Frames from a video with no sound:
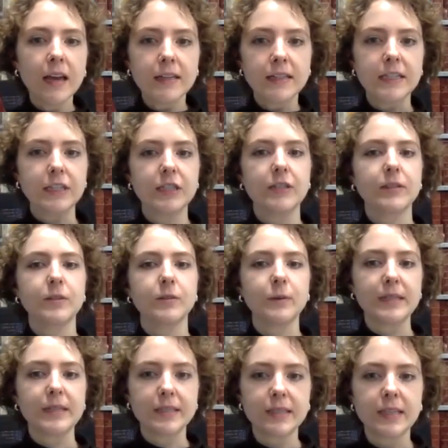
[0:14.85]
Deesha, so
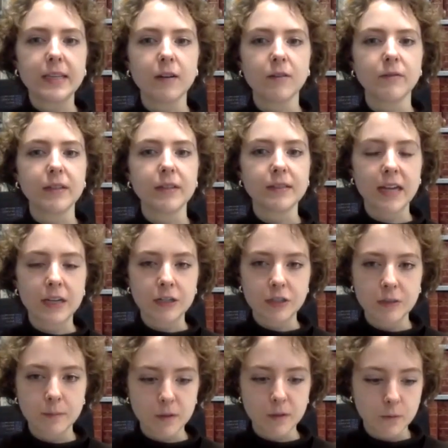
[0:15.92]
we see a real
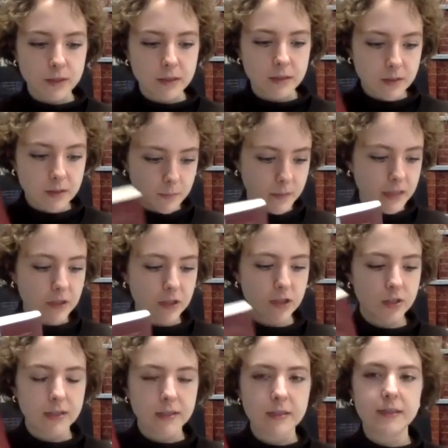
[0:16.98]
tension between
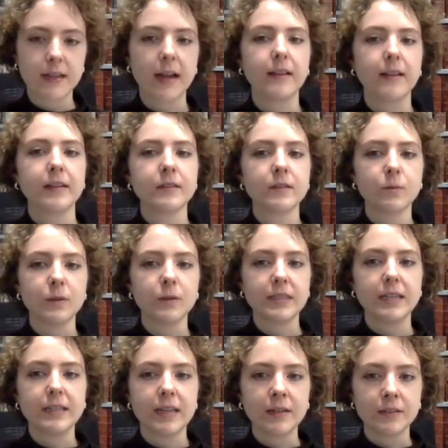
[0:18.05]
speech and silence. We see
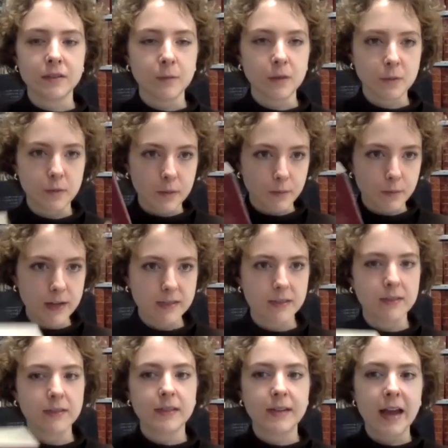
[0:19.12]
a tension between
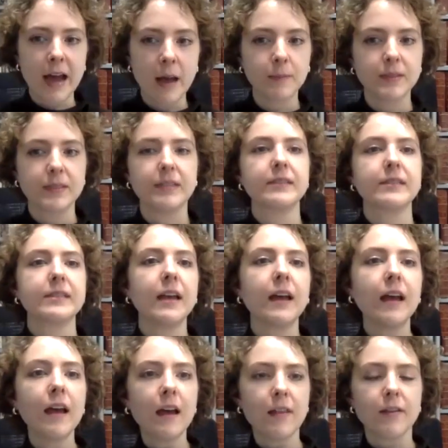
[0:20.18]
presence and absence.
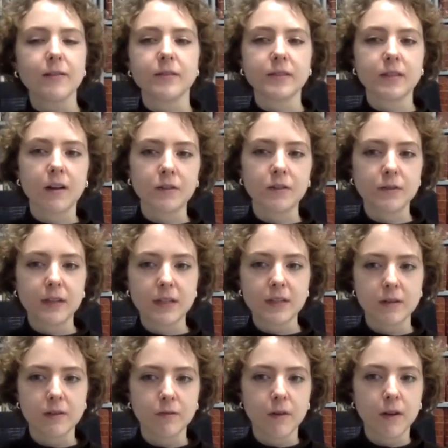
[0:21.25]
There's this
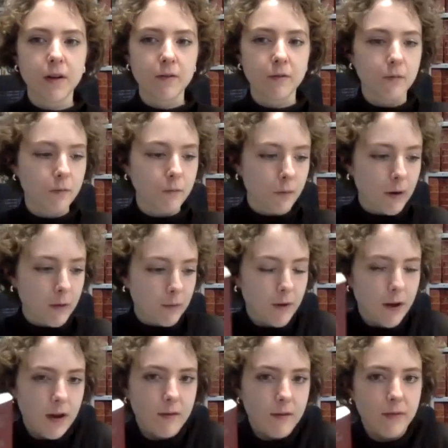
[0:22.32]
contradiction of, of,
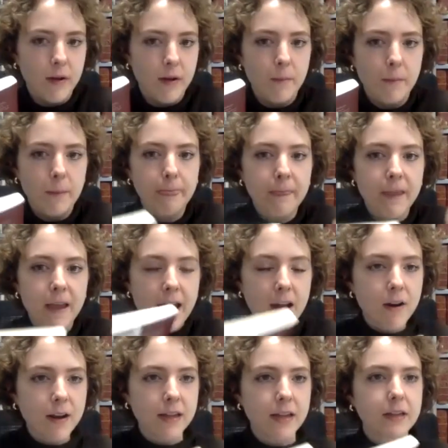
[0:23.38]
of um,
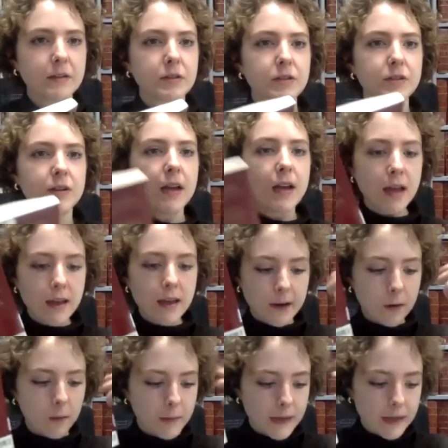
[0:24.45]
heritage you
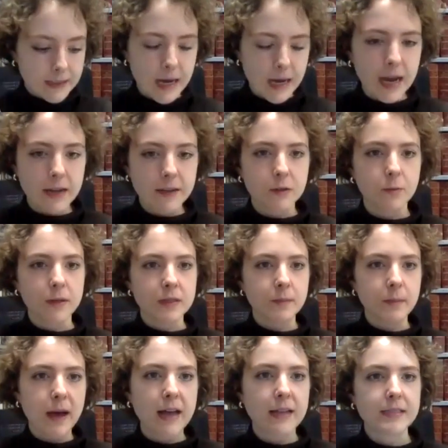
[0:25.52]
know being tied to one's
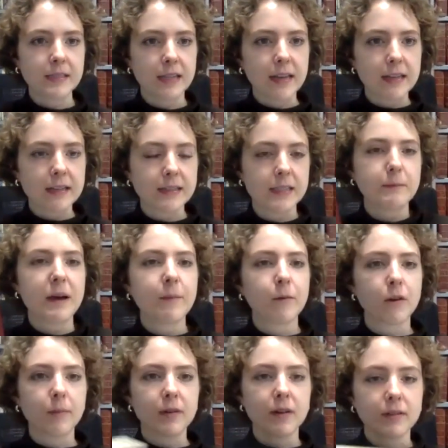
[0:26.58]
past legacy
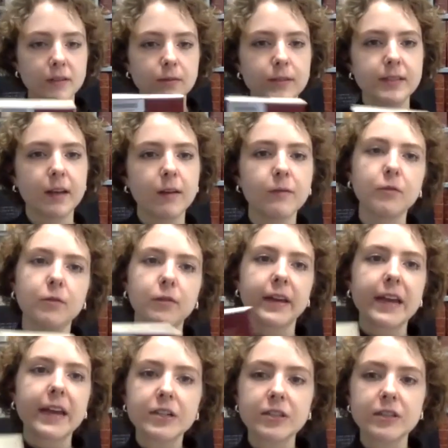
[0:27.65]
memory but also
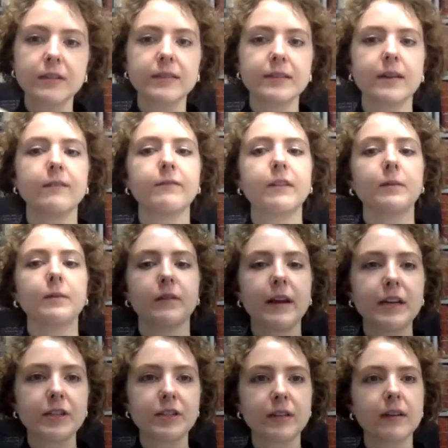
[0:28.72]
self-creation
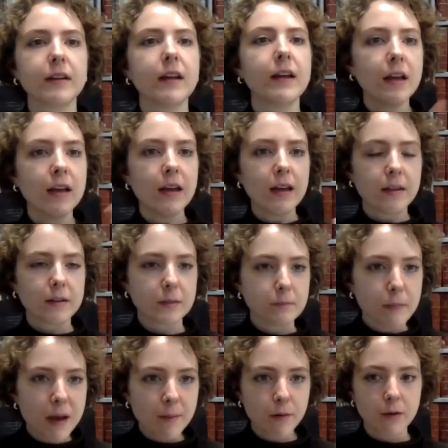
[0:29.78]
self-liberation there's
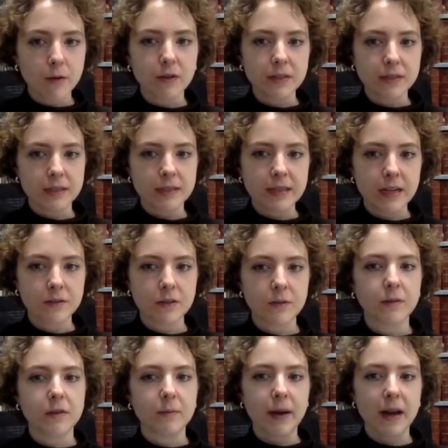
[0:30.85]
memory which is intention
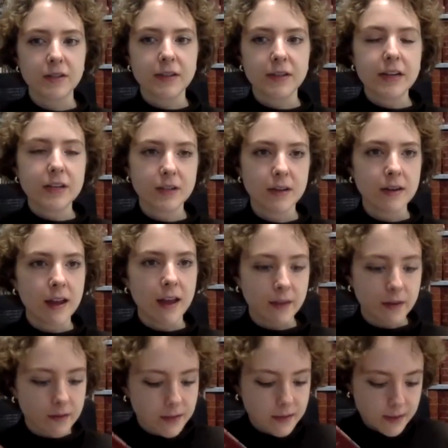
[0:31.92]
with imagination and
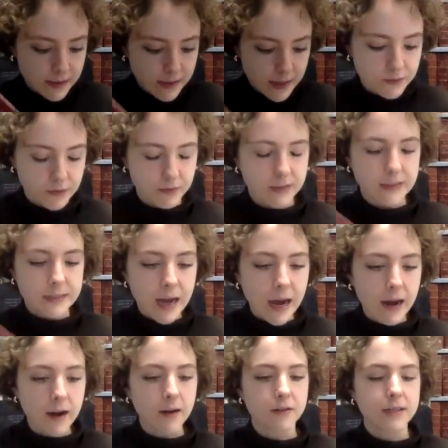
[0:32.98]
there's centrally
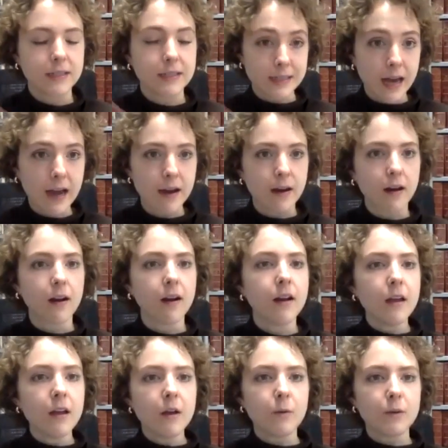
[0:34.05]
desire
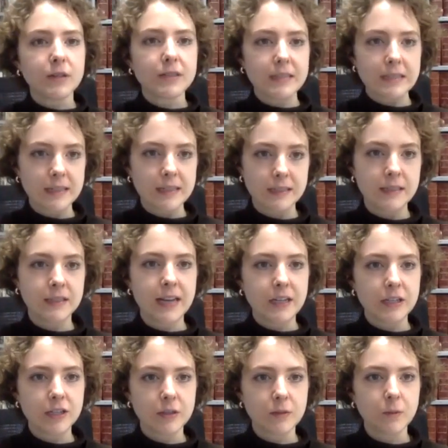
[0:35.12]
which is intention
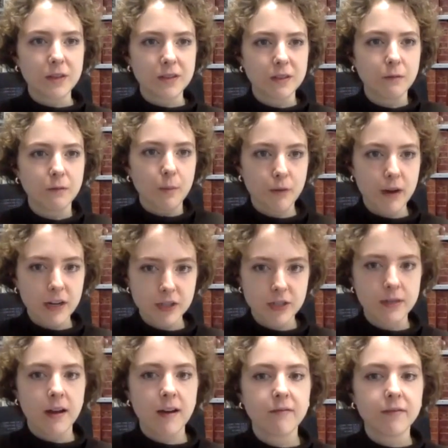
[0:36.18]
tension with the
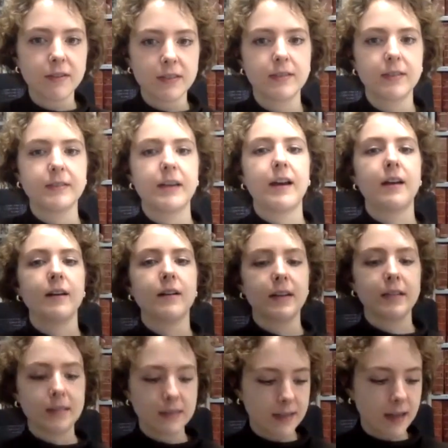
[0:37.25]
repression of this desire
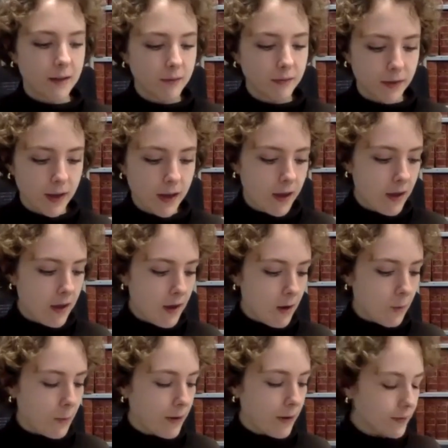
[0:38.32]
itself
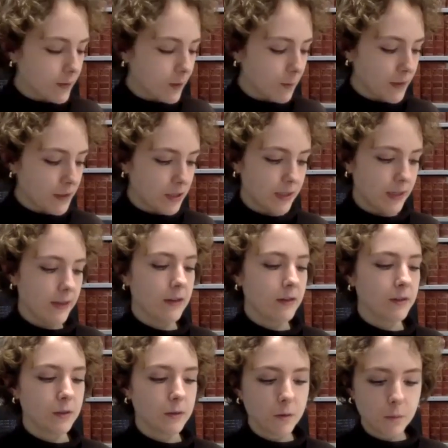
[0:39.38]
we have so much to get
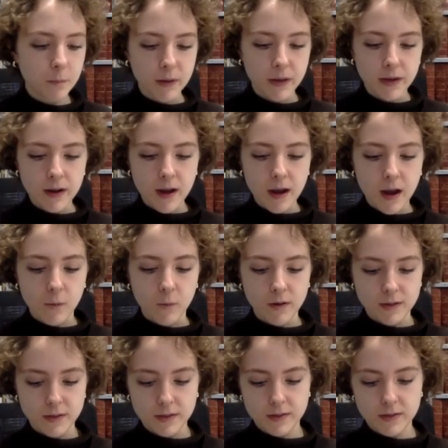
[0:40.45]
into but i want
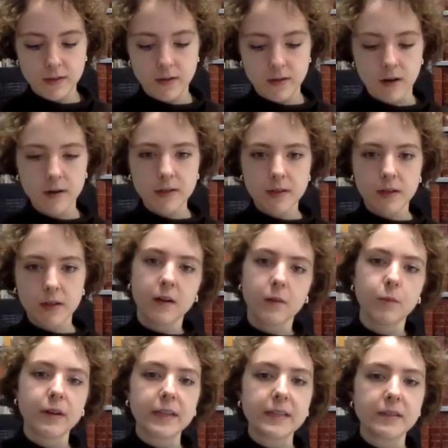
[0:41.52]
to start on a
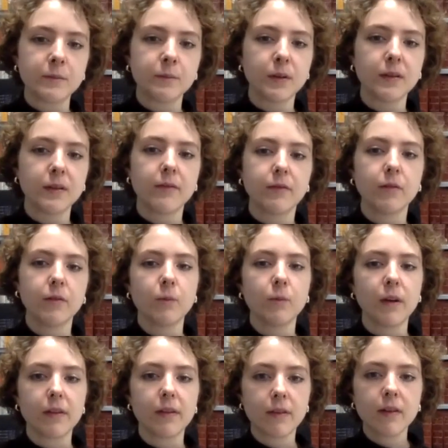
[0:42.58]
pretty simple level
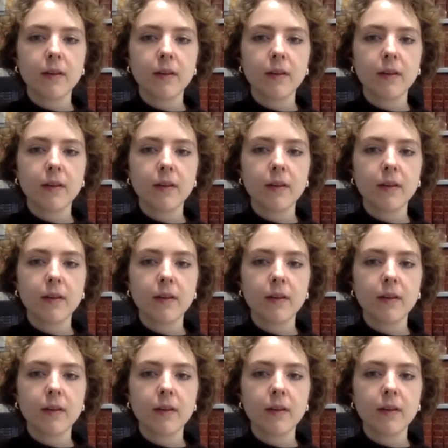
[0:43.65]
with